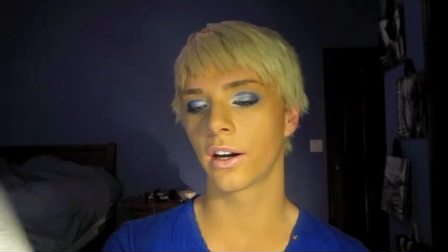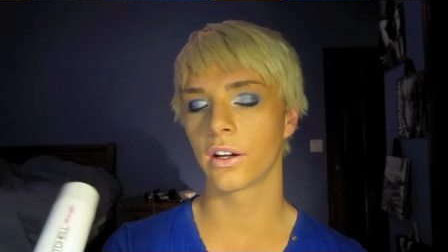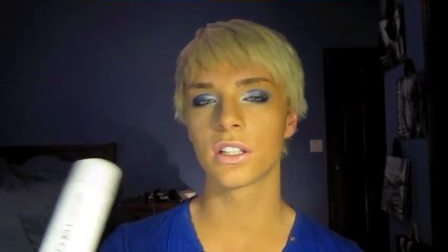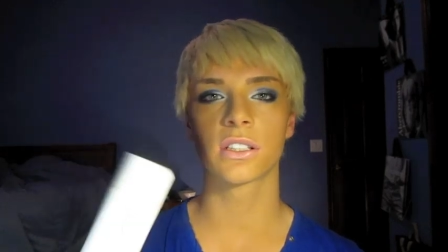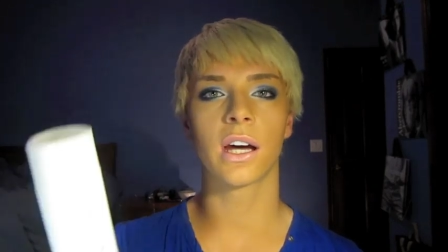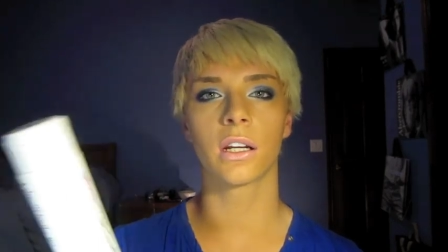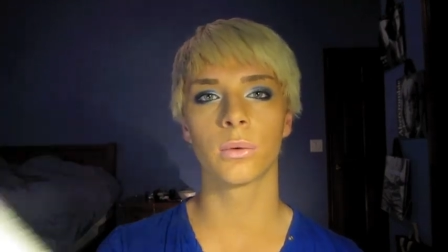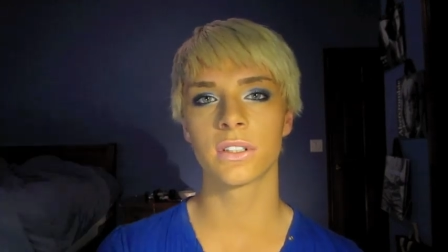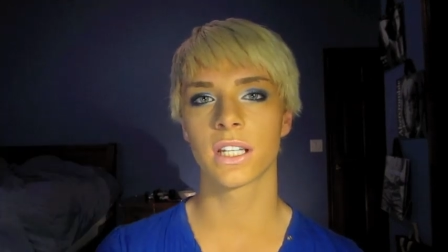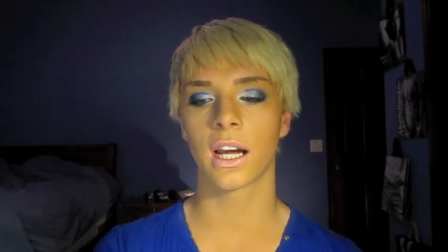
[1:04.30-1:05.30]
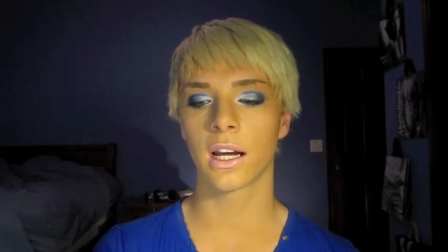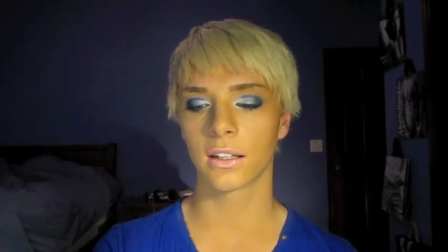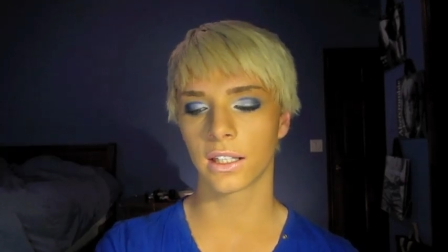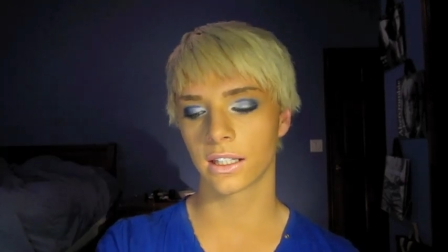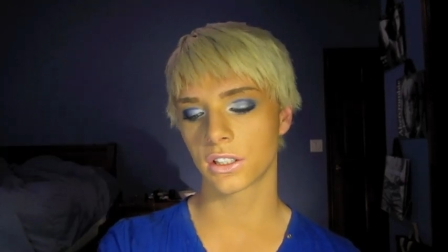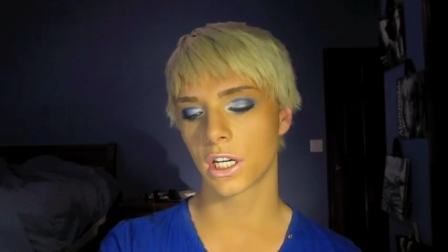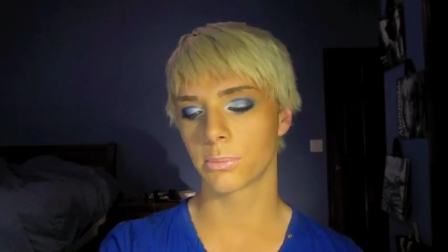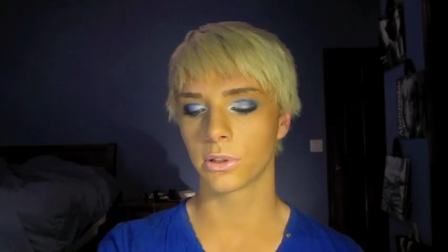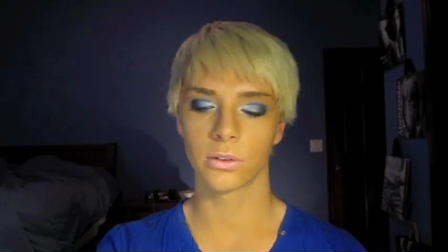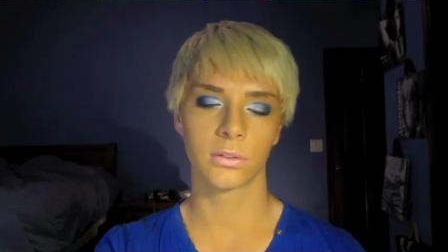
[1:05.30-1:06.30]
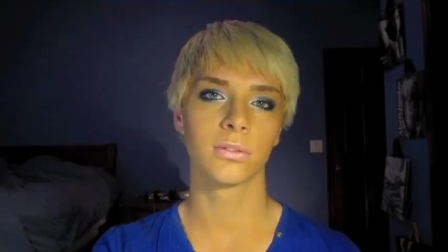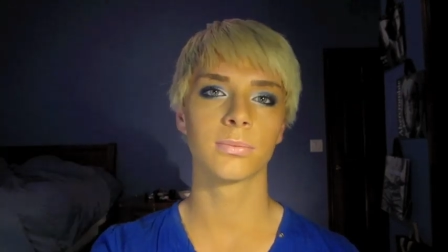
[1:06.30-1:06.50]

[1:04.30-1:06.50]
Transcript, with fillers: I don't know. I just got it once I got like the shampoo.